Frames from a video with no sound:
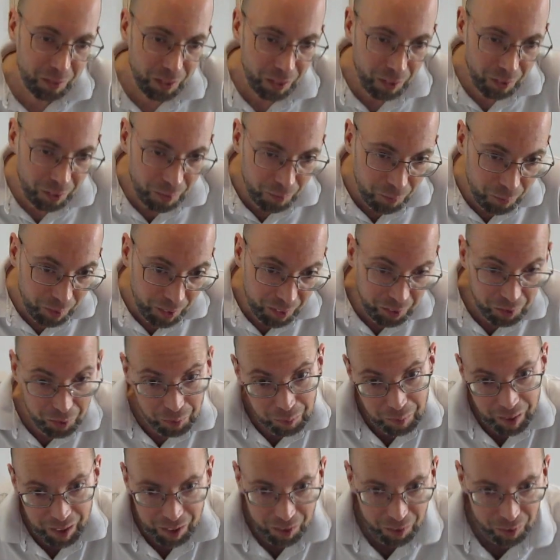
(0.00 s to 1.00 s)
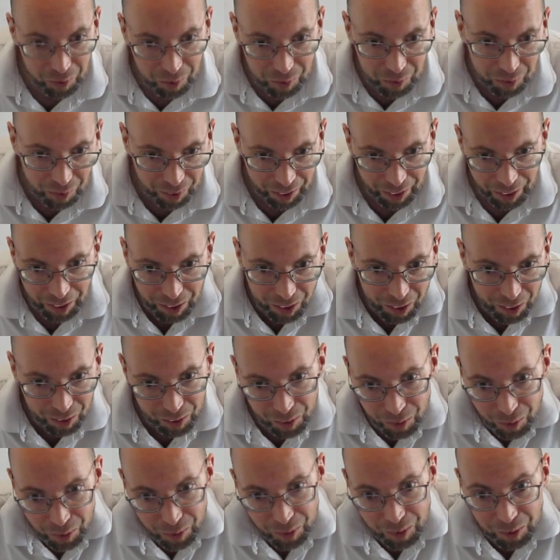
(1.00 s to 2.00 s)
oh, well, you might as, like,
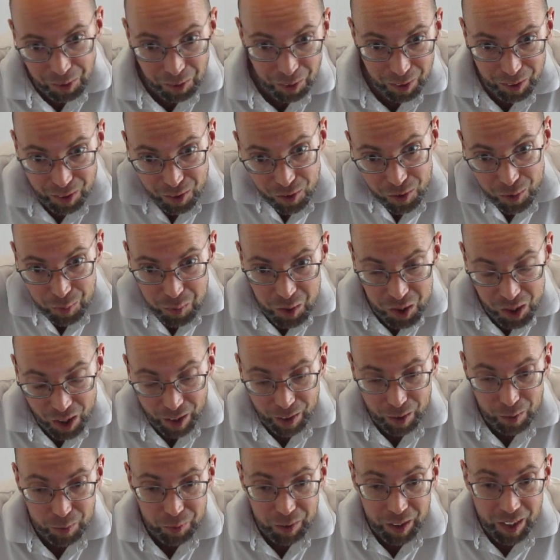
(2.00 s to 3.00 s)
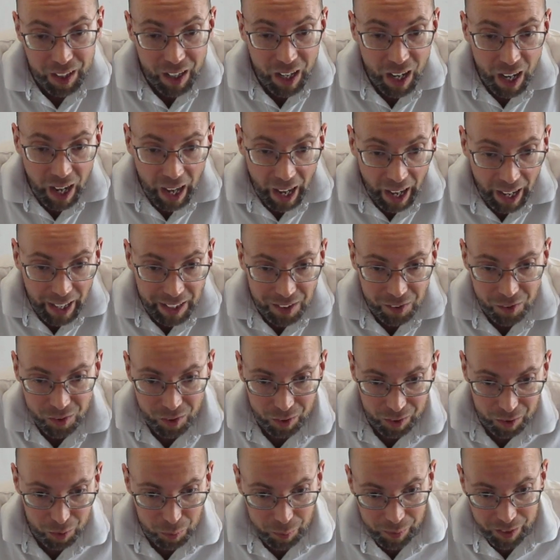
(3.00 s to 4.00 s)
you learn some geography. And so
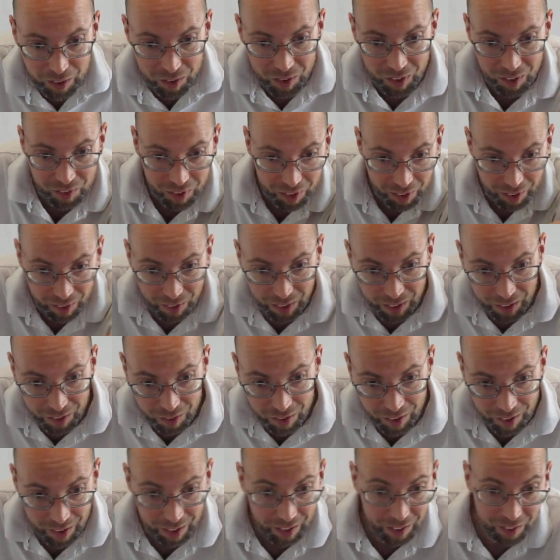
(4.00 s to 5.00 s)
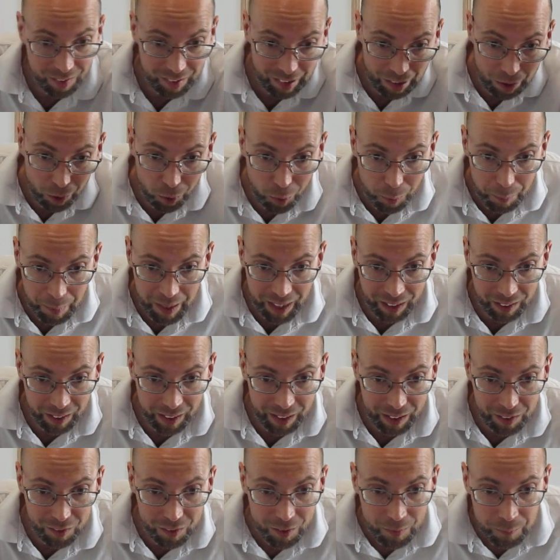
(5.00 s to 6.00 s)
it splits into the South
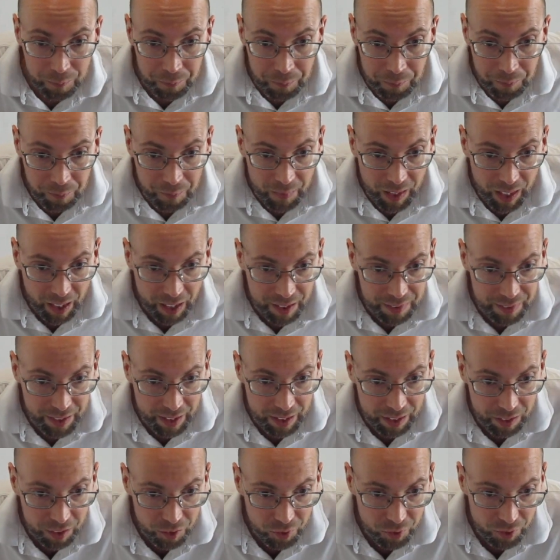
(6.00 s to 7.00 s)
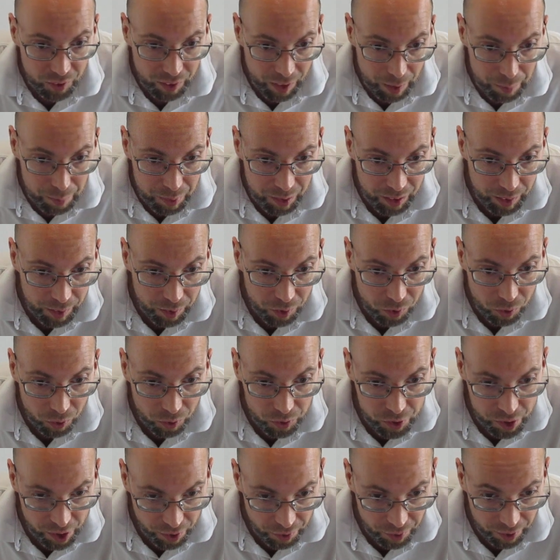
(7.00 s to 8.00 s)
Mainland and then into Cumberland,
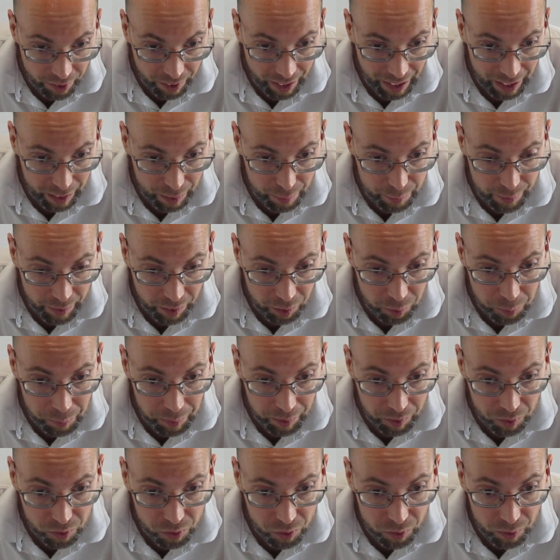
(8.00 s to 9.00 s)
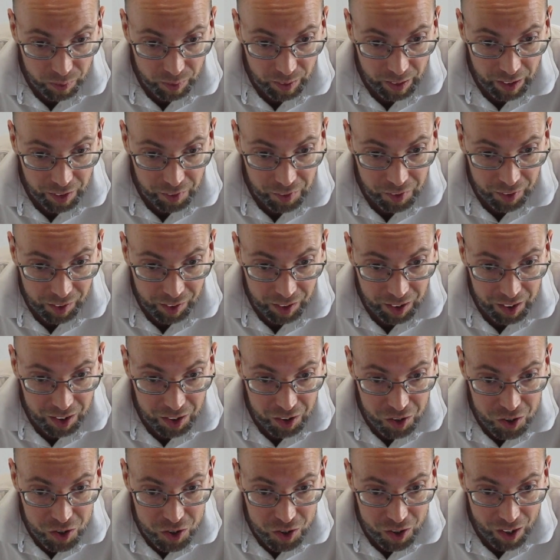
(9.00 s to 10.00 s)
Colchester, Halifax, Pictou,
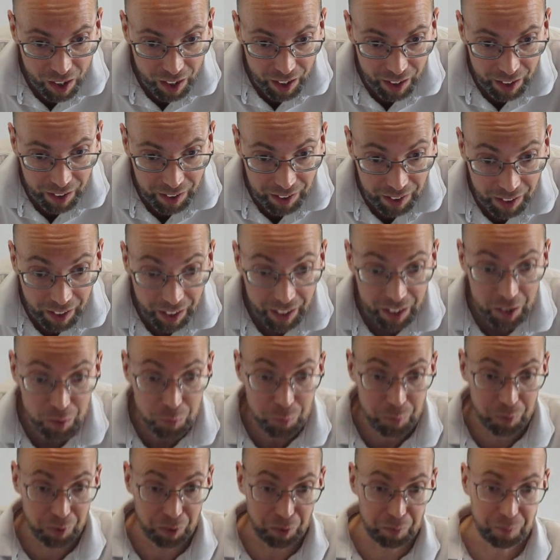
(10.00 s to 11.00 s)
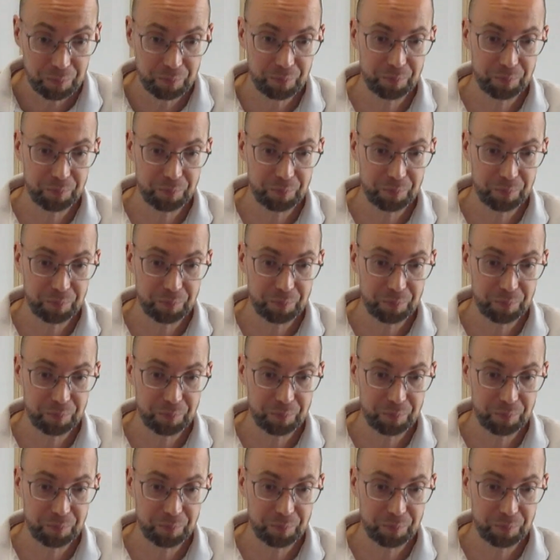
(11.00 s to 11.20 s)
Antigonish, and Guysborough.